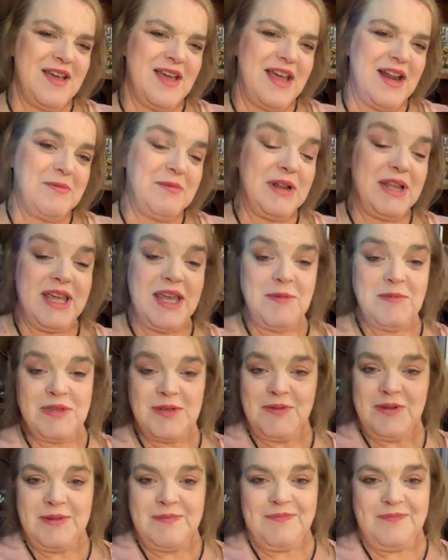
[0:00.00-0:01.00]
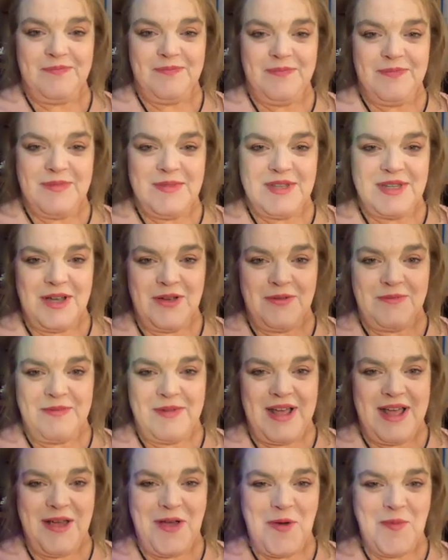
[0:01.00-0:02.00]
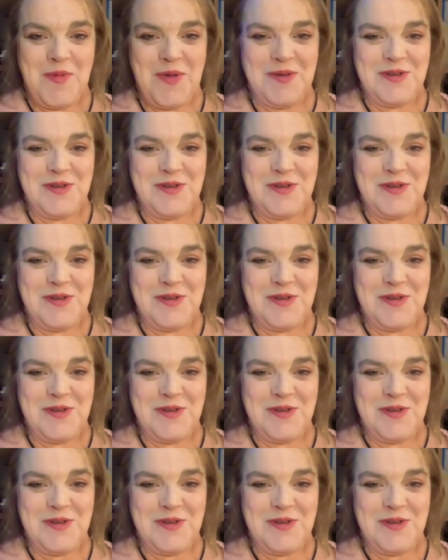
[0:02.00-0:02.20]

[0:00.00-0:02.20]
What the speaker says: And I'm going to keep doing them. So I hope